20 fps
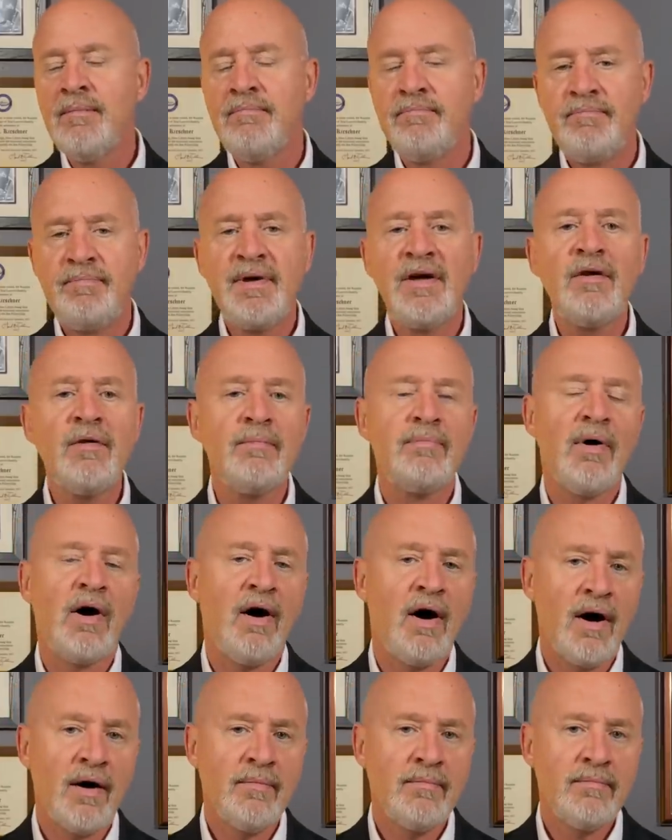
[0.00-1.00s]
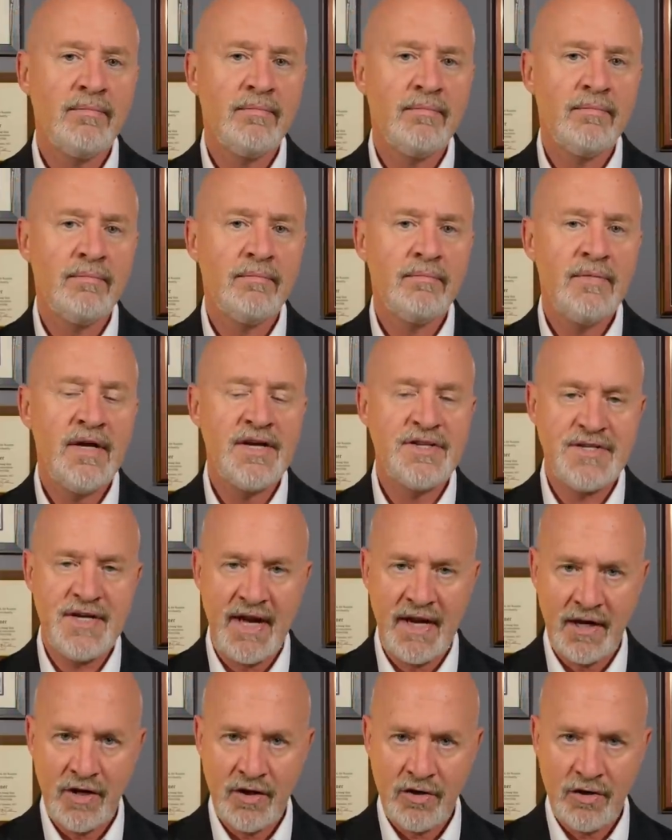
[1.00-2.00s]
Bill Barr is
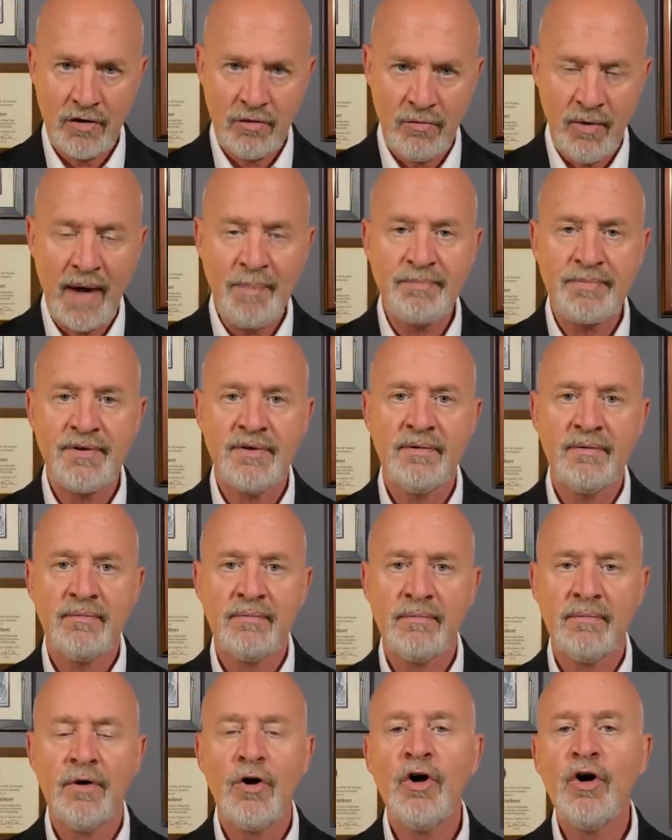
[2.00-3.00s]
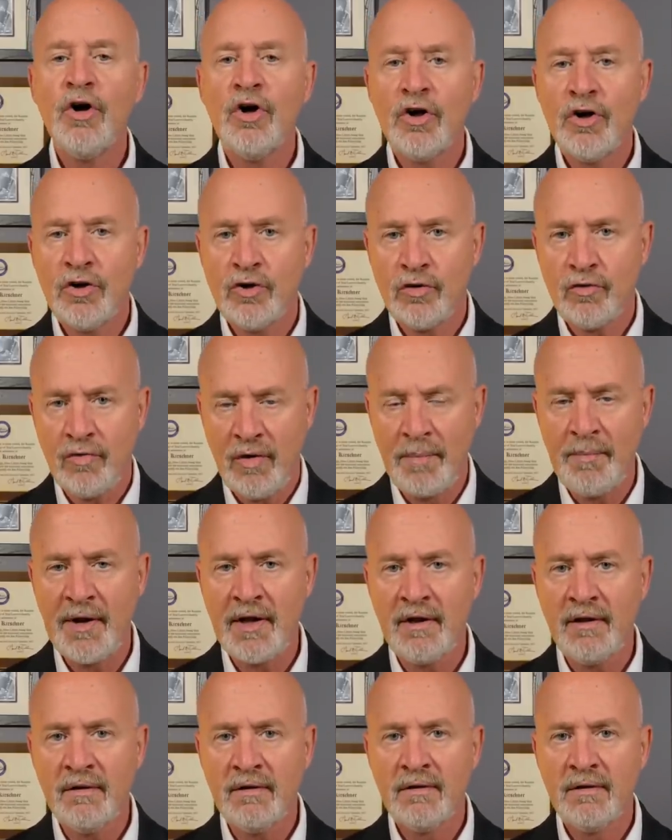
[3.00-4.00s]
a corrupt,
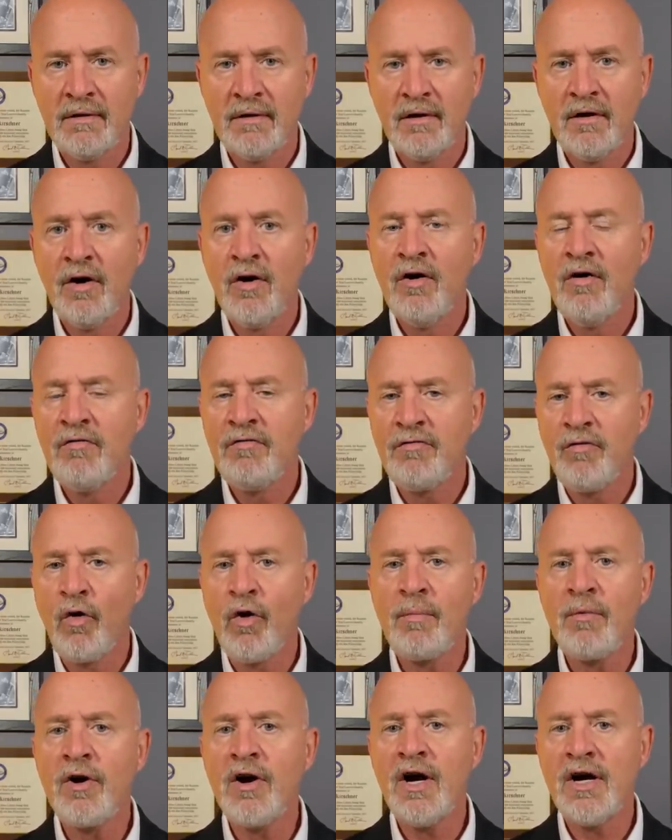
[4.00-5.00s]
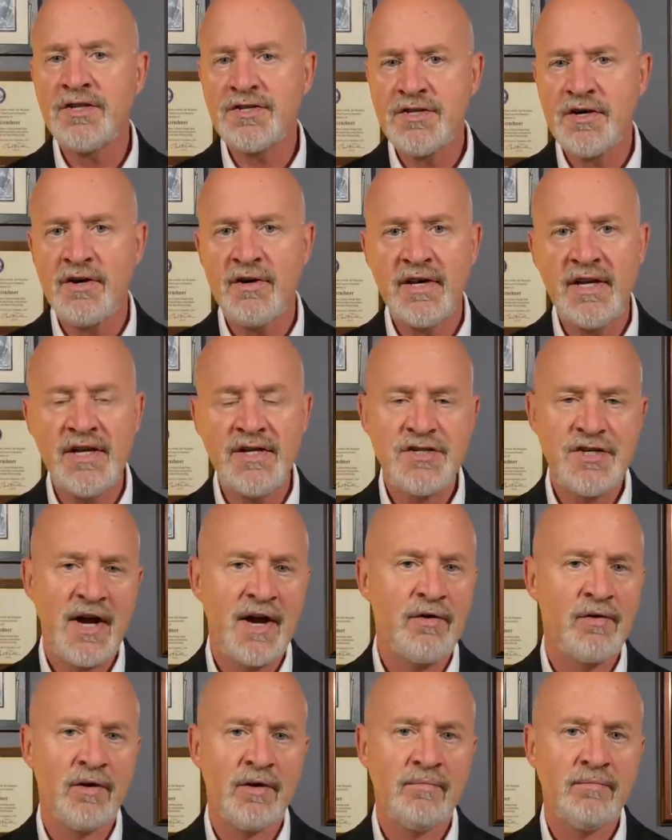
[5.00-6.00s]
criminal, former Attorney
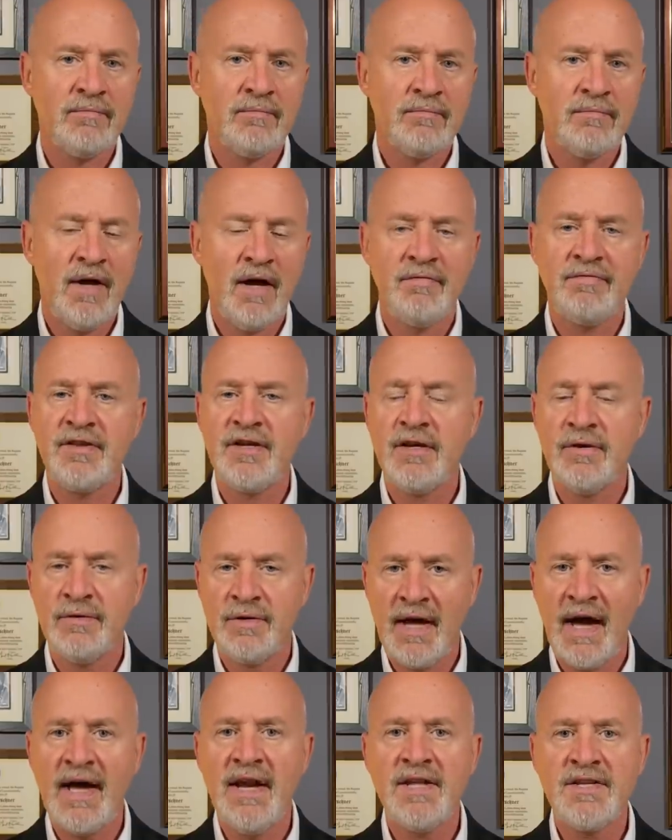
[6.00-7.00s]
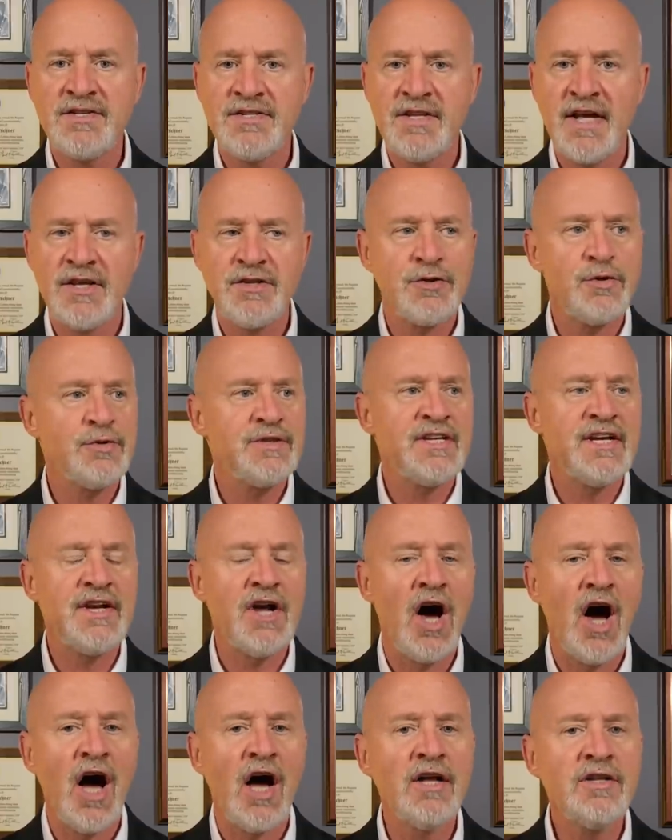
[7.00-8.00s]
General of the United States who did
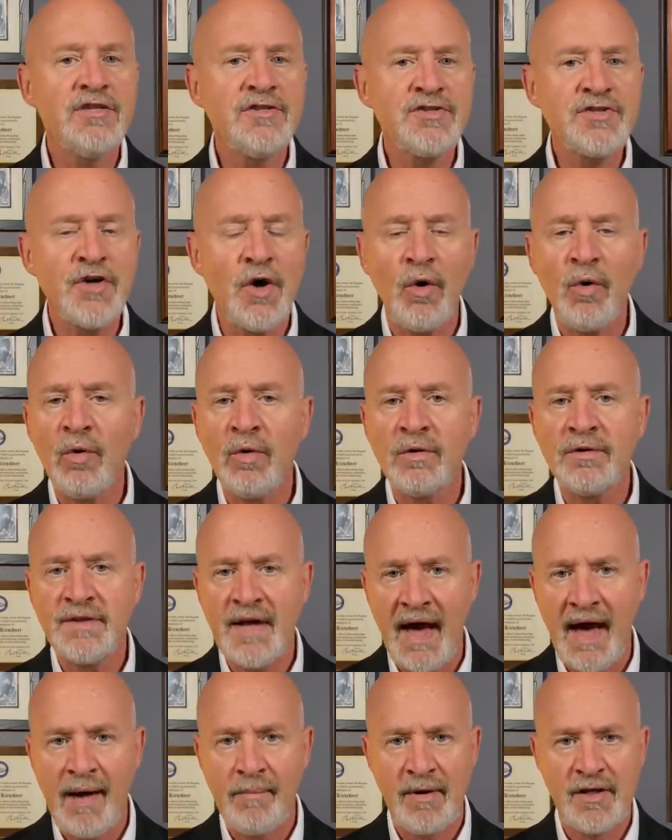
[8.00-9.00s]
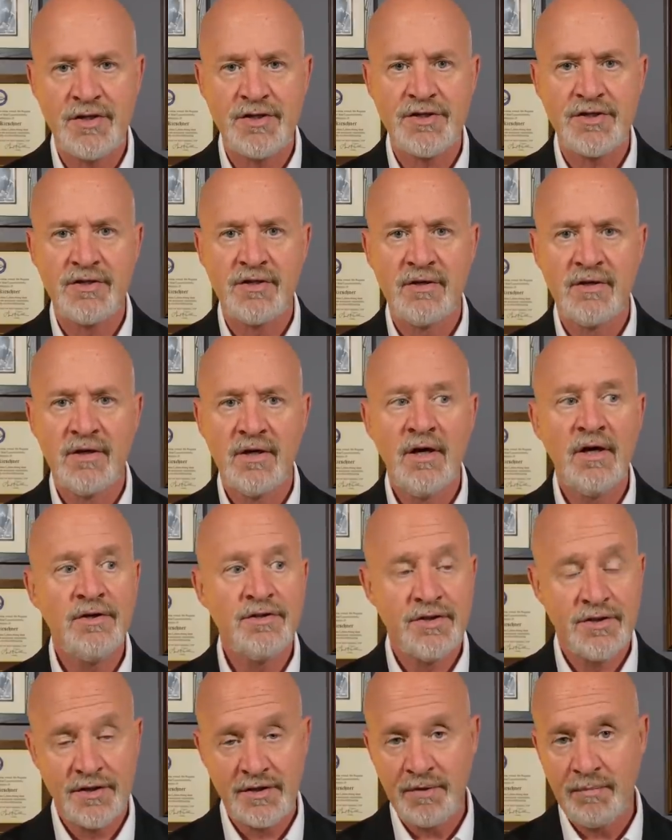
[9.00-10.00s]
untold damage
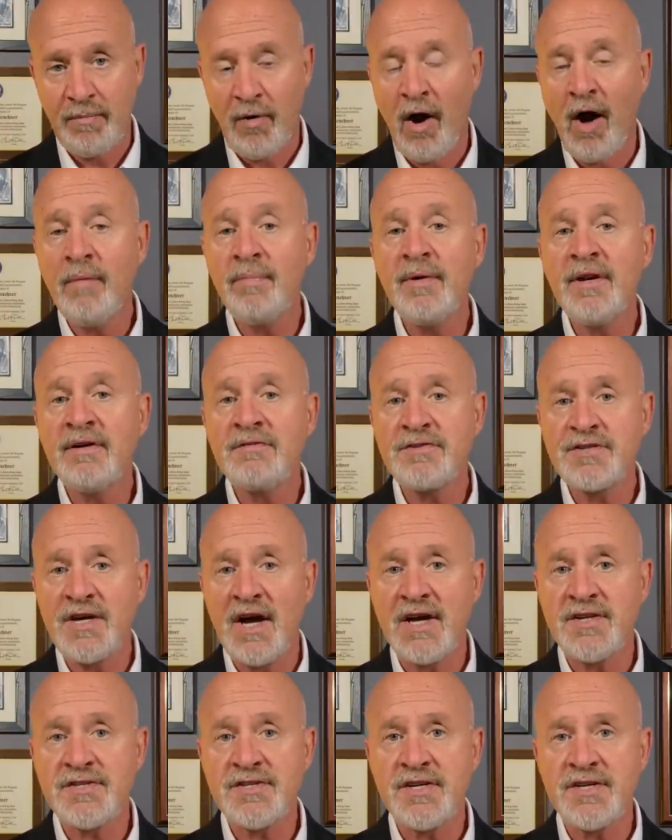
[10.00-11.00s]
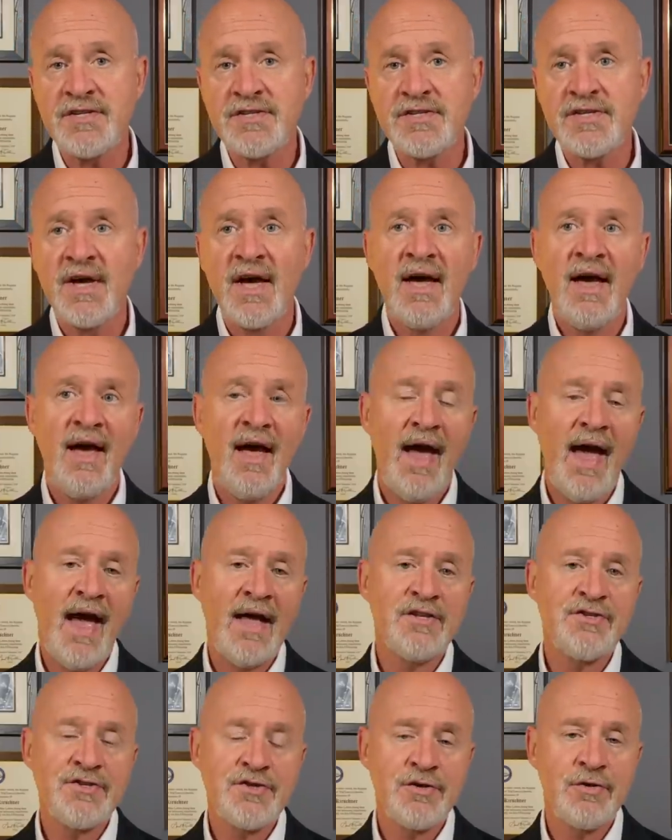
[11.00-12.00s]
to the Department of Justice
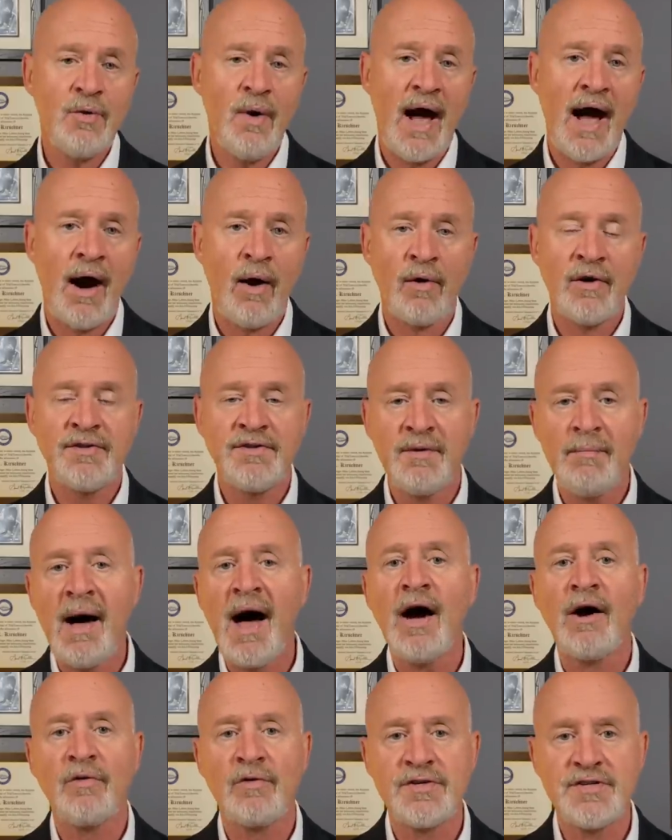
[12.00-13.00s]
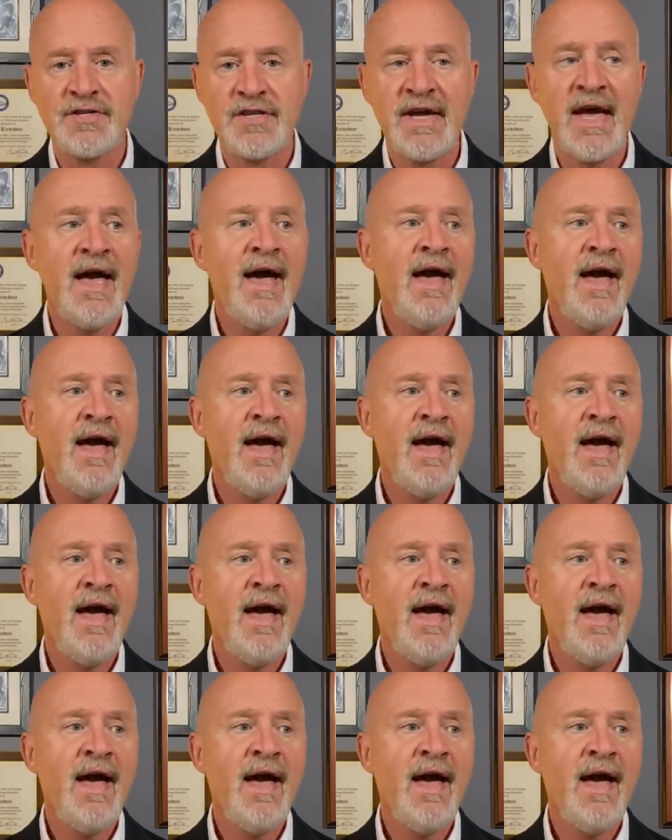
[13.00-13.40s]
and to our democracy.